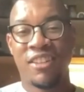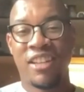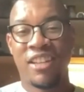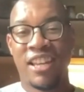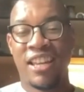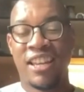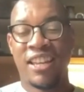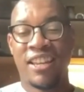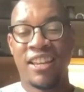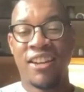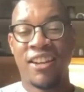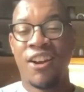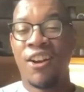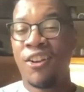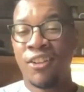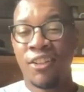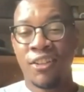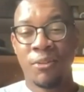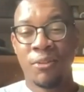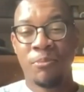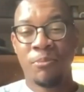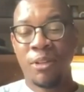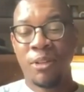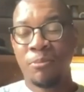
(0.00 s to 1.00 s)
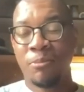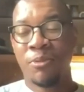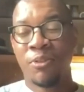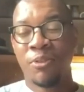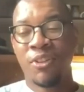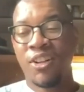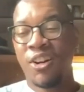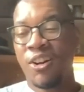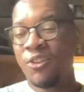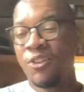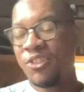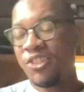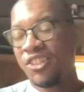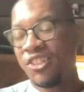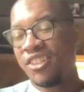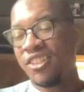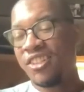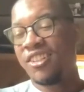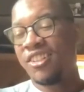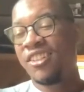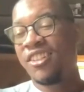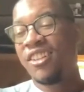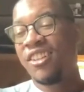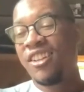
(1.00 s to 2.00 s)
and all other people of
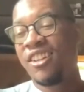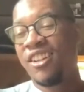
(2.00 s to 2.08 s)
culture,